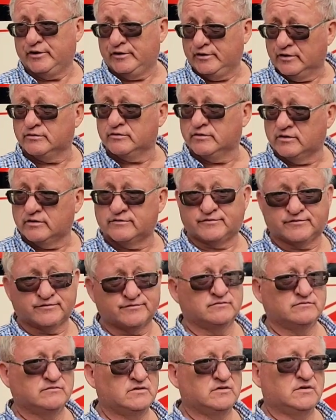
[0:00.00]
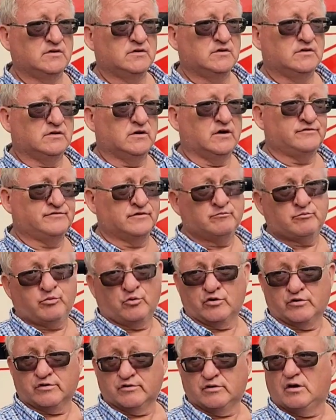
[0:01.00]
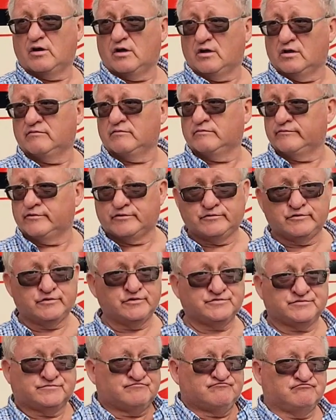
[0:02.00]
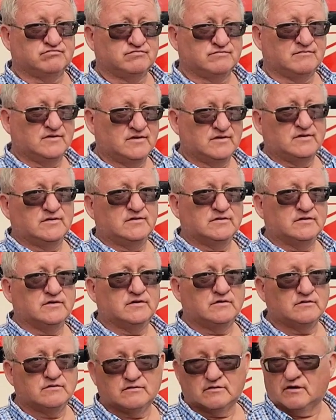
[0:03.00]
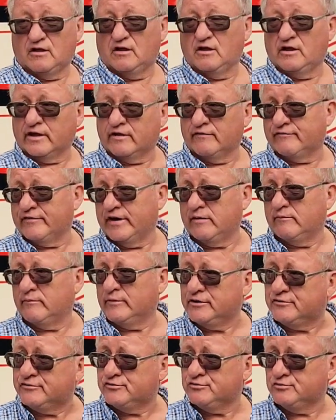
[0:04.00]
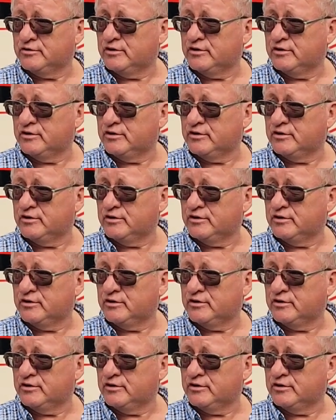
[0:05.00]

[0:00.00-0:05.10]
You know, that's yeah, that's important to all of them, and just you know, they're all like a family too.